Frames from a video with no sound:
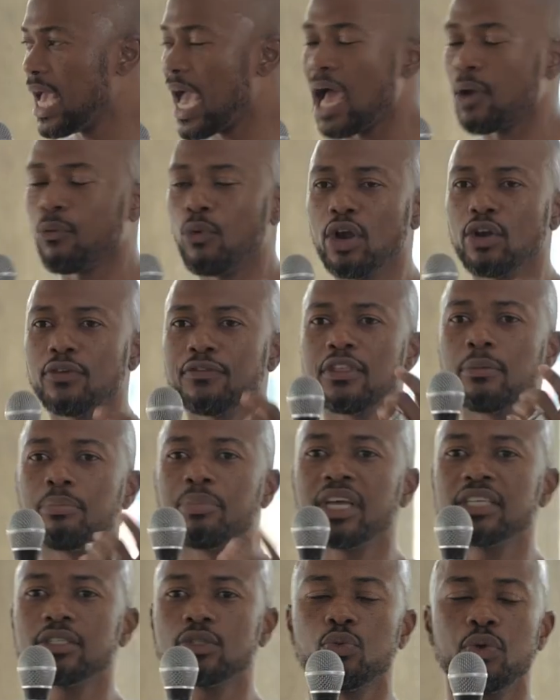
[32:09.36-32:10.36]
And one of the
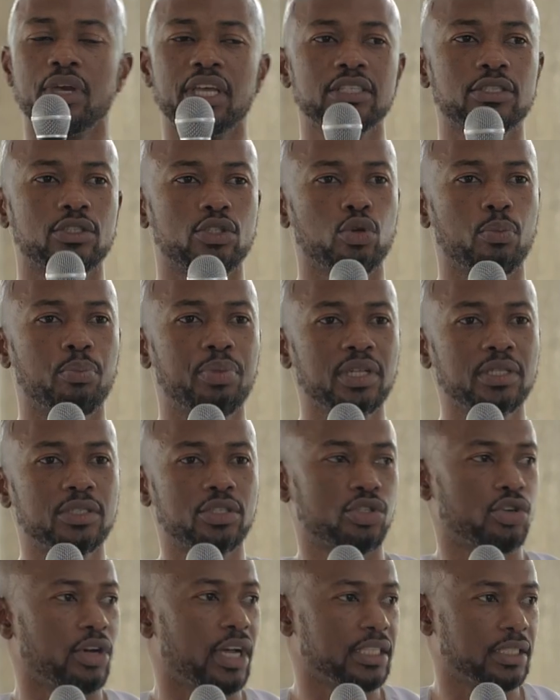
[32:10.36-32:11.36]
best ways to
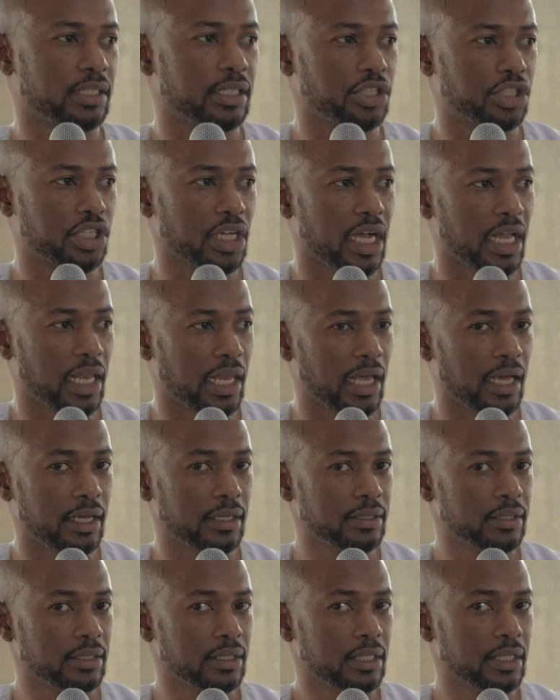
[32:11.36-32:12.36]
build trust,
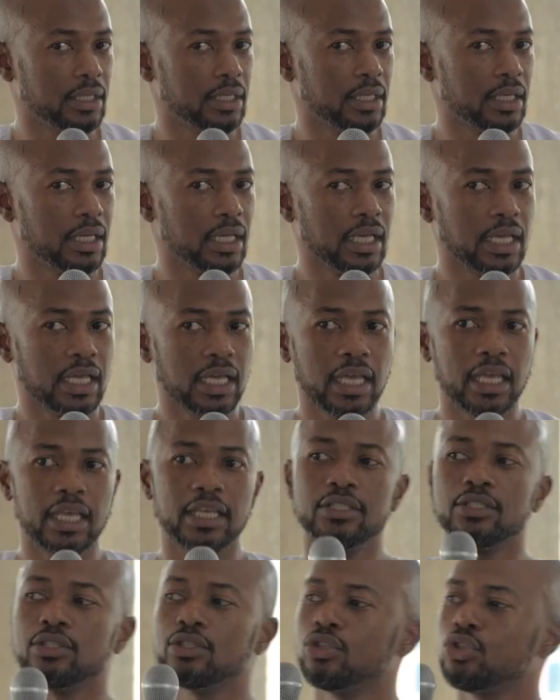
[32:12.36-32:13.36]
inshallah,
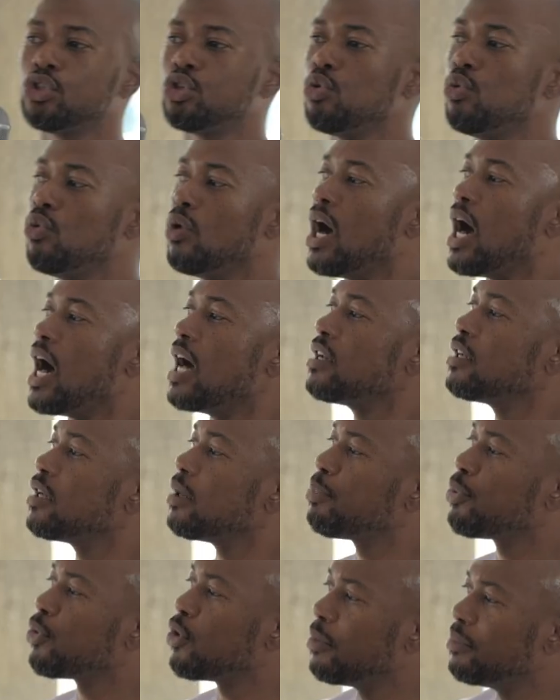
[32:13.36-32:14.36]
is to under
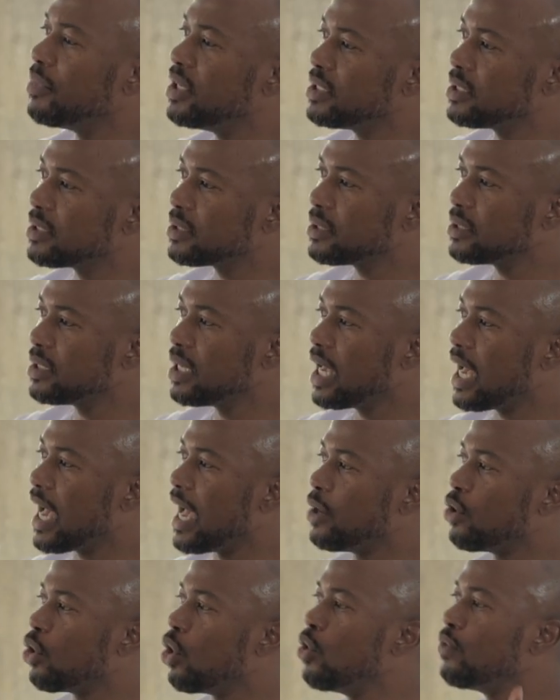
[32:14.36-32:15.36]
promise
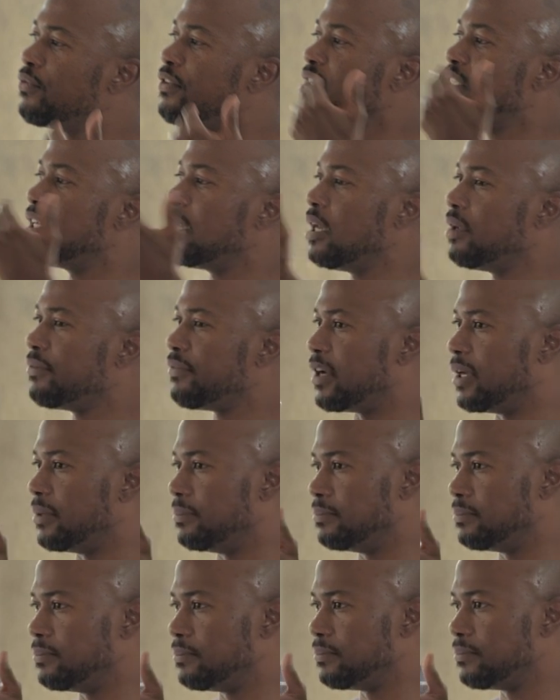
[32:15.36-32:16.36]
and over deliver.
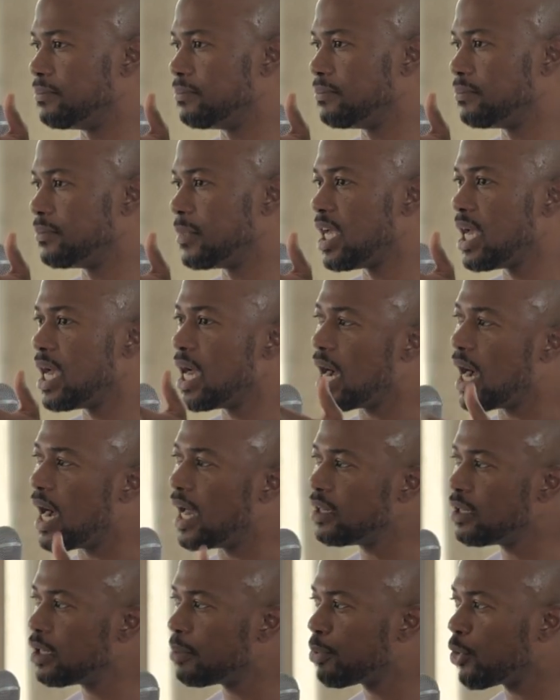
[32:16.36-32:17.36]

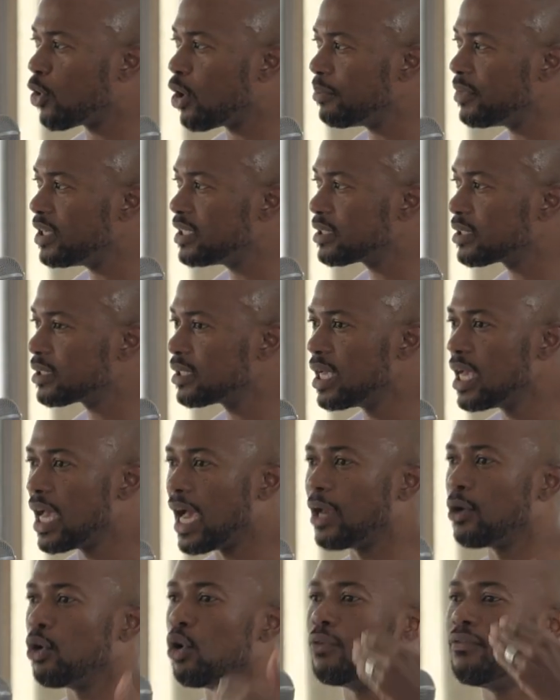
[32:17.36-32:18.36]
Under promise
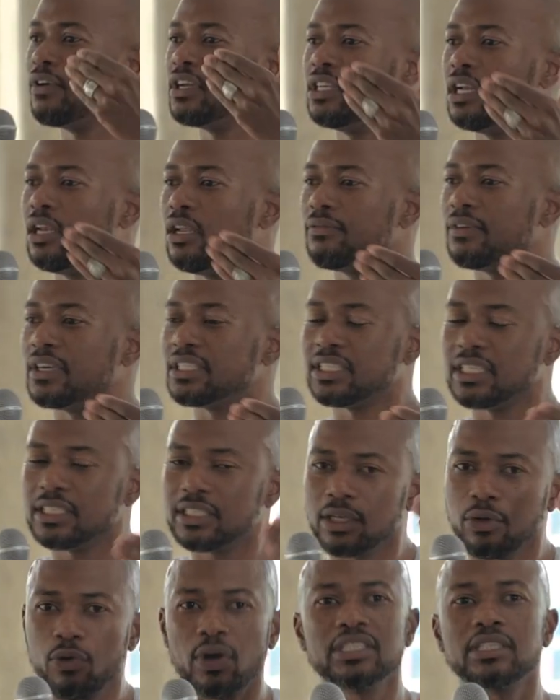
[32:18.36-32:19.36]
and over deliver.
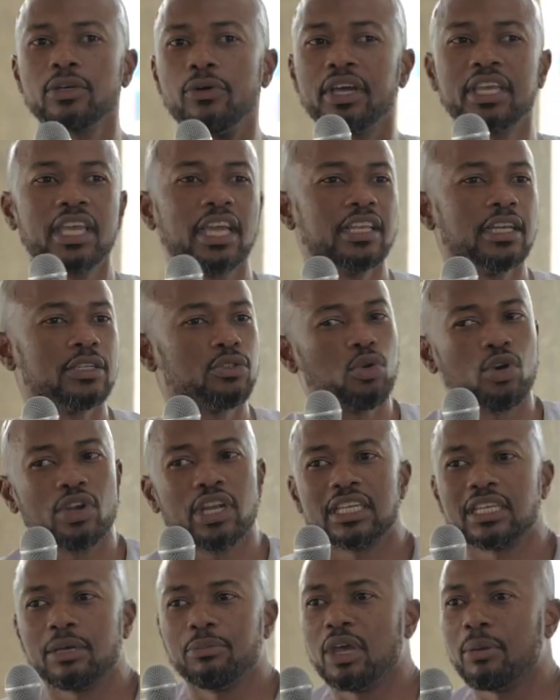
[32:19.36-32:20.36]
Sisi kwanza wa Kenya tuko
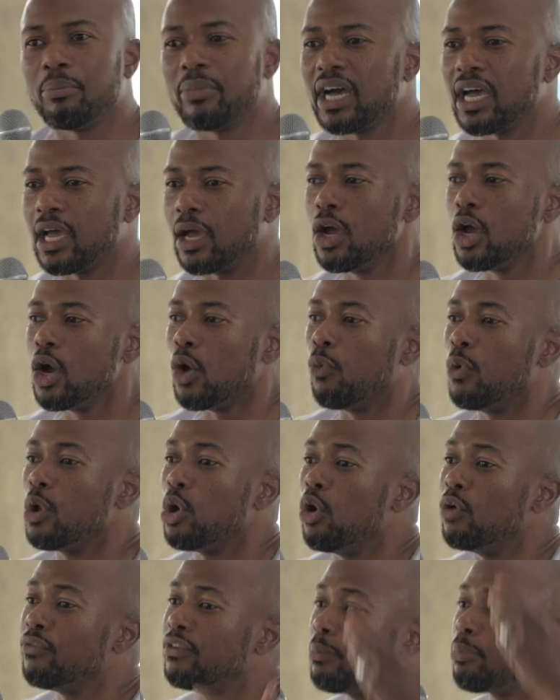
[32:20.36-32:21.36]
konda tabia We
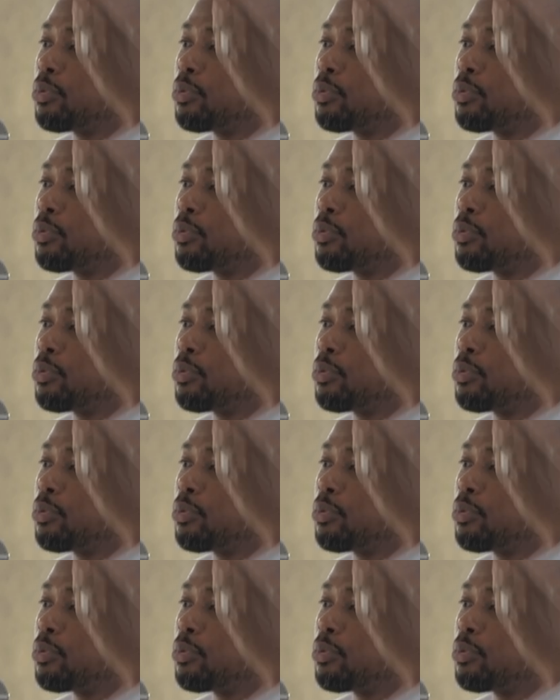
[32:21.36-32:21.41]
over